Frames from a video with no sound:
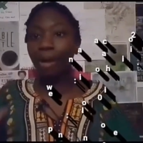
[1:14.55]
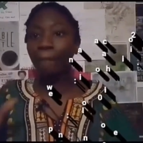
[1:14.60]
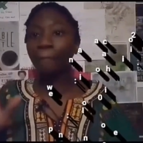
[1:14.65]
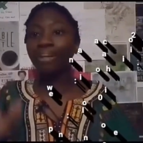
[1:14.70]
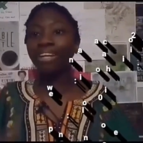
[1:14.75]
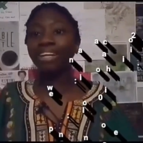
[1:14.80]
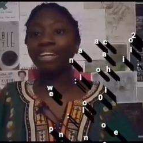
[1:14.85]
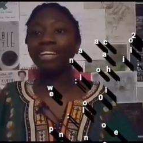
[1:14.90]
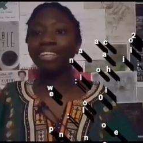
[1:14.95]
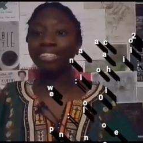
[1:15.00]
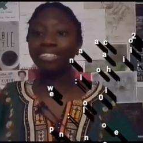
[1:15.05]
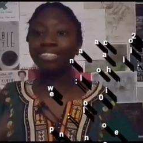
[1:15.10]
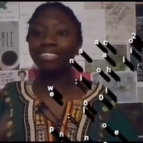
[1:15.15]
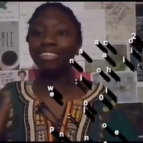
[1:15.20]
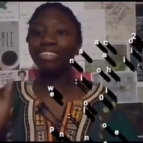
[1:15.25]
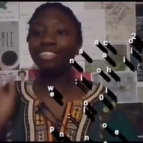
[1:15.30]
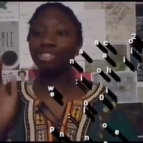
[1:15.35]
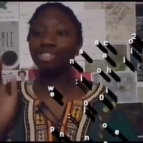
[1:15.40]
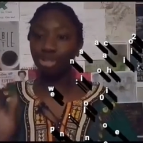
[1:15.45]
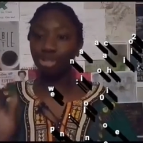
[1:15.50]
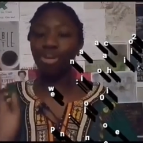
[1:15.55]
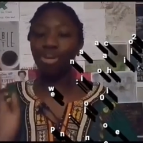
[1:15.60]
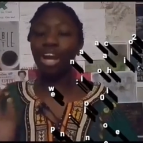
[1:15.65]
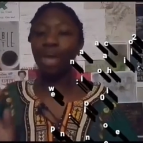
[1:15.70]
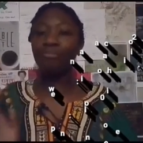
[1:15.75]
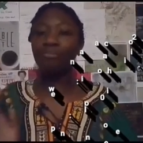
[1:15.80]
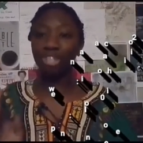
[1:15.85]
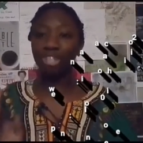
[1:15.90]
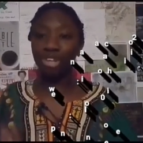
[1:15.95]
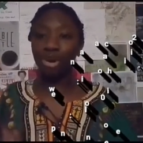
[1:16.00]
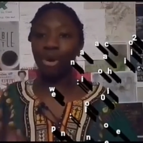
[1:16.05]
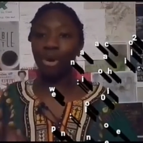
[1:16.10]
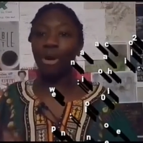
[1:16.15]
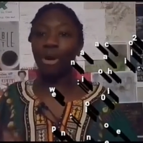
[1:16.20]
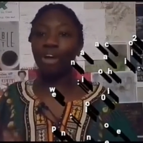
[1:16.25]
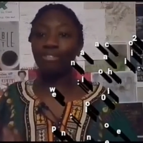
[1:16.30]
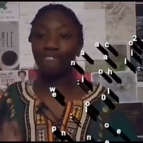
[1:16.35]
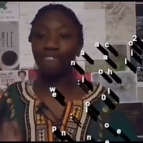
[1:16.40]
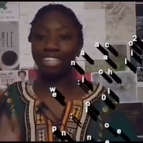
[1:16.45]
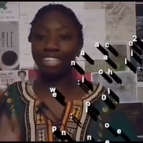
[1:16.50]
Please do let me know
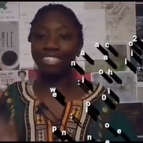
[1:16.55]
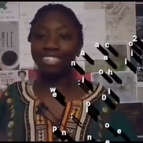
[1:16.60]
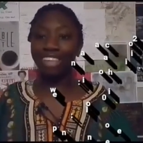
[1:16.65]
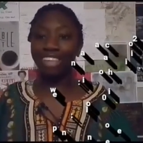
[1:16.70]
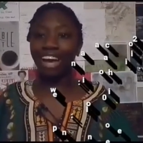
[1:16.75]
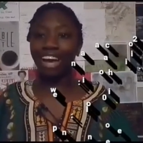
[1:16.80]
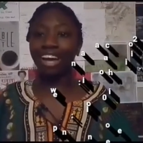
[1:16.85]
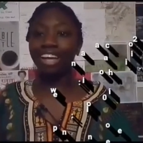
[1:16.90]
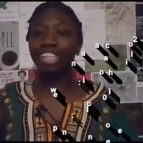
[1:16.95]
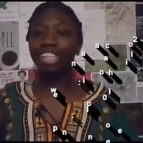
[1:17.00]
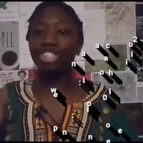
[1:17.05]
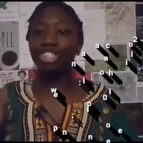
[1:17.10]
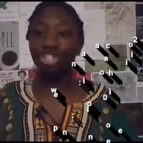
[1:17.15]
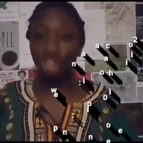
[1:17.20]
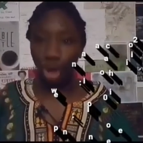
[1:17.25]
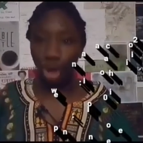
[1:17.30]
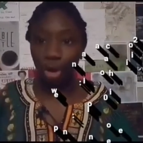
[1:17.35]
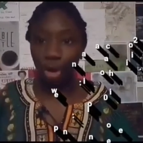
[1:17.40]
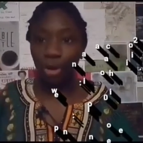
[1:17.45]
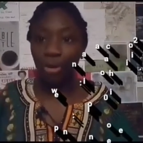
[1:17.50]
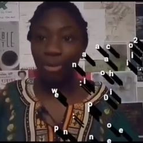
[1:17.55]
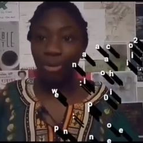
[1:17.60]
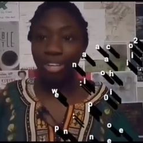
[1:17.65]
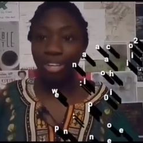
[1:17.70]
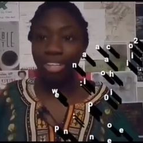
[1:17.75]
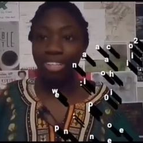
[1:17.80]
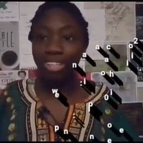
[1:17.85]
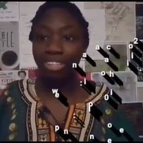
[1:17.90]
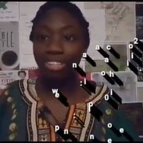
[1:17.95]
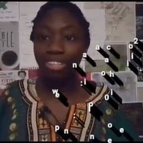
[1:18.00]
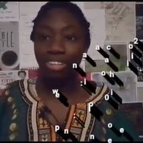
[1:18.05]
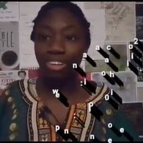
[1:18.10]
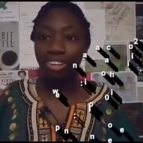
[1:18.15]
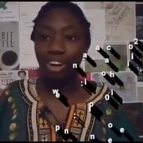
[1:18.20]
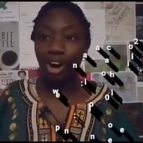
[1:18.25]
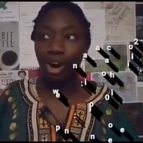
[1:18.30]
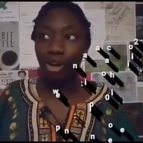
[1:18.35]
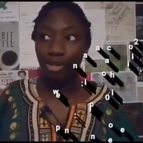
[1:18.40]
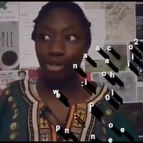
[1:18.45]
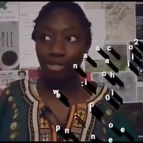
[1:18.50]
if I say so
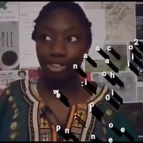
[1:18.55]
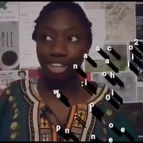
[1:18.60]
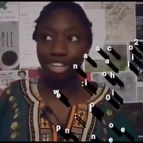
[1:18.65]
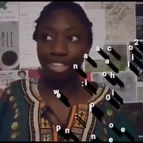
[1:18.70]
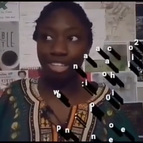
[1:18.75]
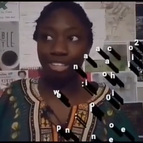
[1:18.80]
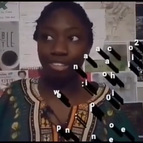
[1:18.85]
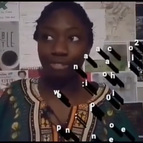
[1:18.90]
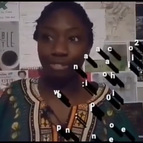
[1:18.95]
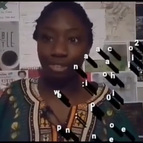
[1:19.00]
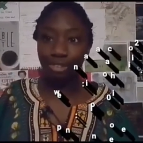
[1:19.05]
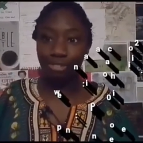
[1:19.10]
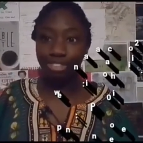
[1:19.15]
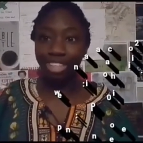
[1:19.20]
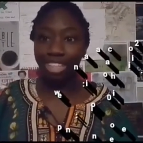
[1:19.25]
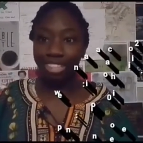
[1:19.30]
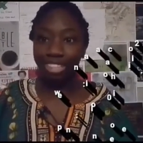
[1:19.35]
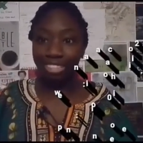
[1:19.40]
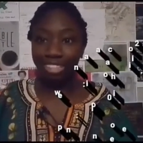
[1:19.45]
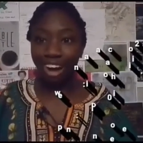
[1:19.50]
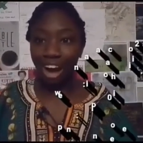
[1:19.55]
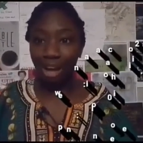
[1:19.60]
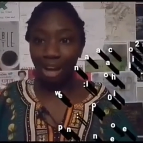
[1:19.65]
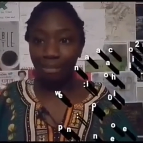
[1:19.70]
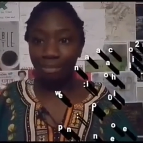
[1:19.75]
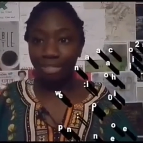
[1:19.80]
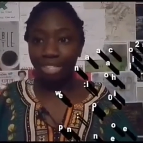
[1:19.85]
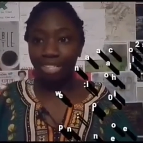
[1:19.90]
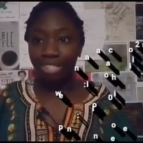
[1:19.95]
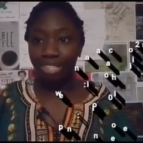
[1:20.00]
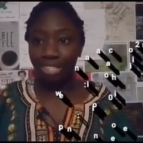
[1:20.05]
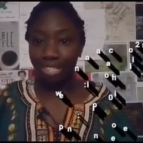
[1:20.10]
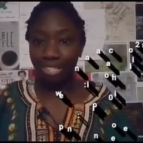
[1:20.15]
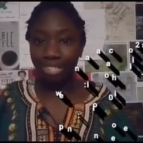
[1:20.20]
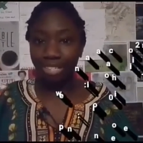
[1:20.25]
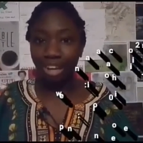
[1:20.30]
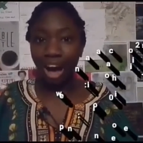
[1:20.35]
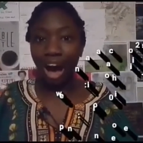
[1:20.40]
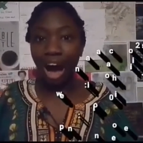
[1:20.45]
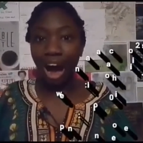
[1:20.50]
over 15 times because
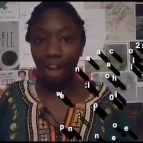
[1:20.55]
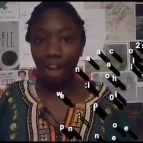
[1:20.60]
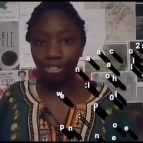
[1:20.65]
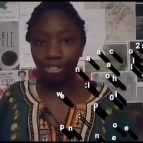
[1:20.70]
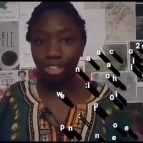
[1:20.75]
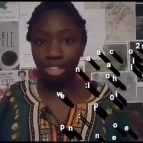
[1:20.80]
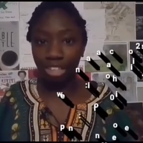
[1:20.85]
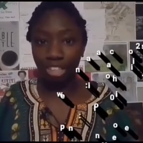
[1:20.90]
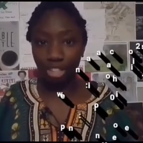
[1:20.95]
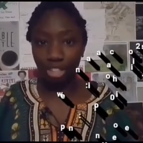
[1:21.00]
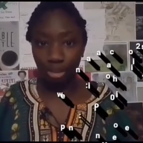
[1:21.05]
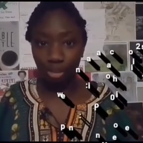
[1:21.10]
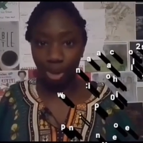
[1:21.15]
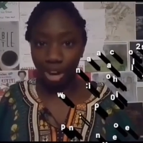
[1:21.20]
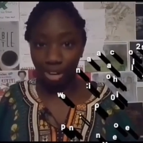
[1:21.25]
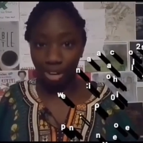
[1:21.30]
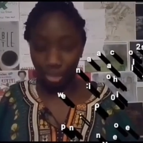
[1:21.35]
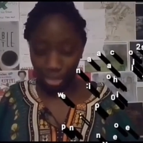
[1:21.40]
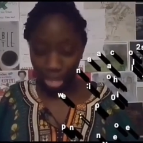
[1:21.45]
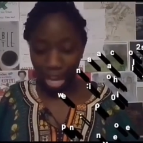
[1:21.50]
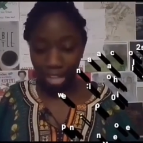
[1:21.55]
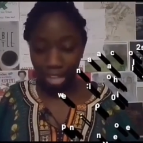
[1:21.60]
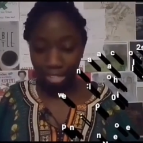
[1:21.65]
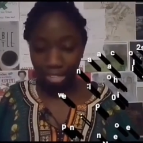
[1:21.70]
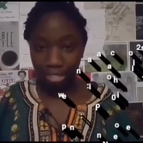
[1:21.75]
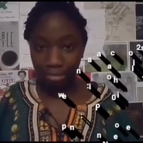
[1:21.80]
I really need to work on that.